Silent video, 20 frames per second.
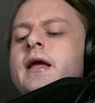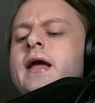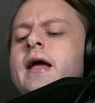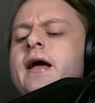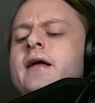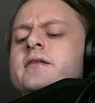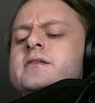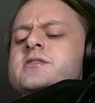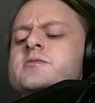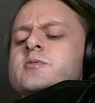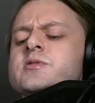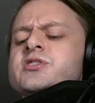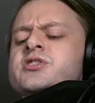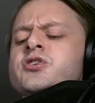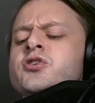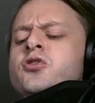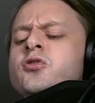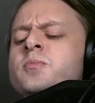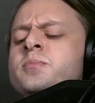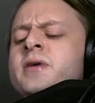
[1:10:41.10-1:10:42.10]
Alice was
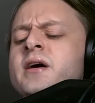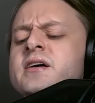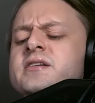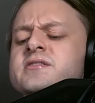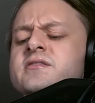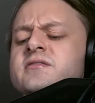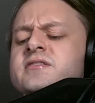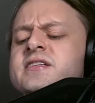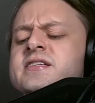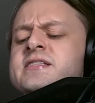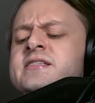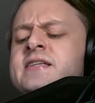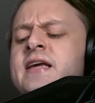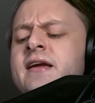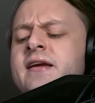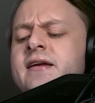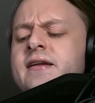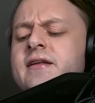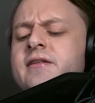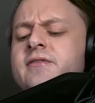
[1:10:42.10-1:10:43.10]
too puzzled to
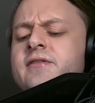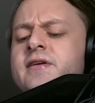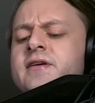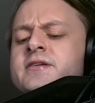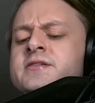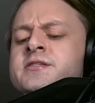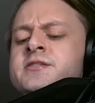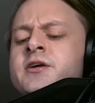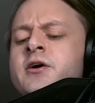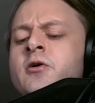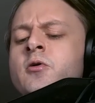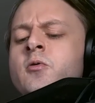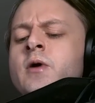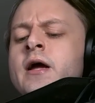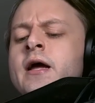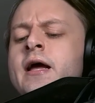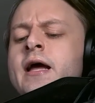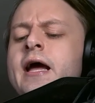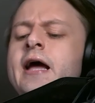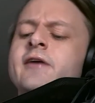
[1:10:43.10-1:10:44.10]
say anything, so
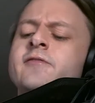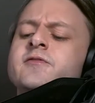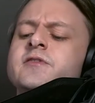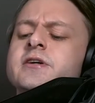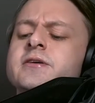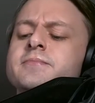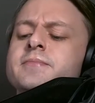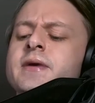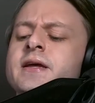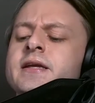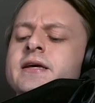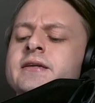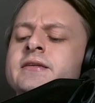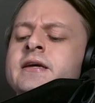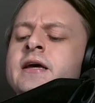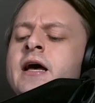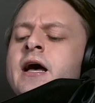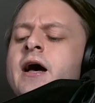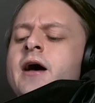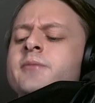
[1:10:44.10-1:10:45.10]
after a minute,
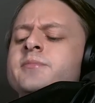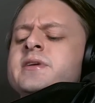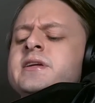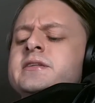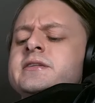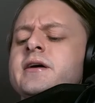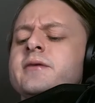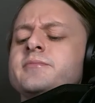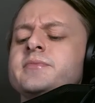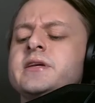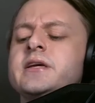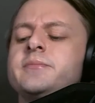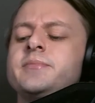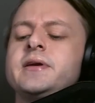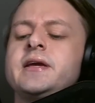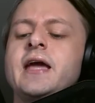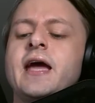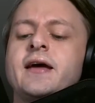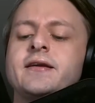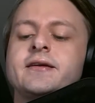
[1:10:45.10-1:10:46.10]
Humpty Dumpty
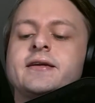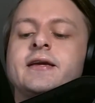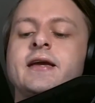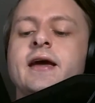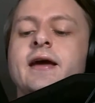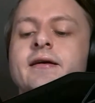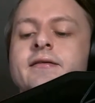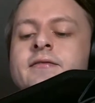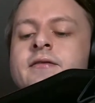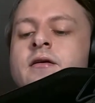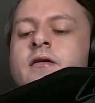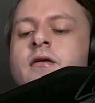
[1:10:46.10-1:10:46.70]
began again.